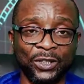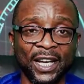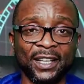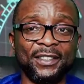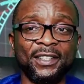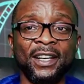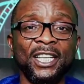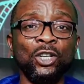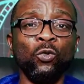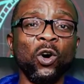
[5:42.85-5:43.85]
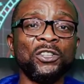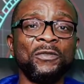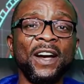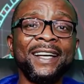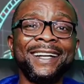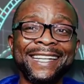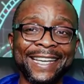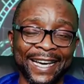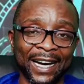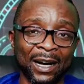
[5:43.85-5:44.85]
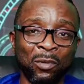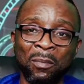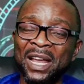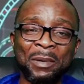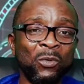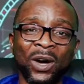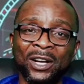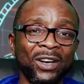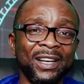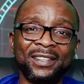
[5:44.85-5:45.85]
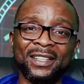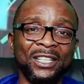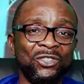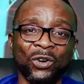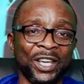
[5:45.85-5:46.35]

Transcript: It was very clear, but many people were not listening to him.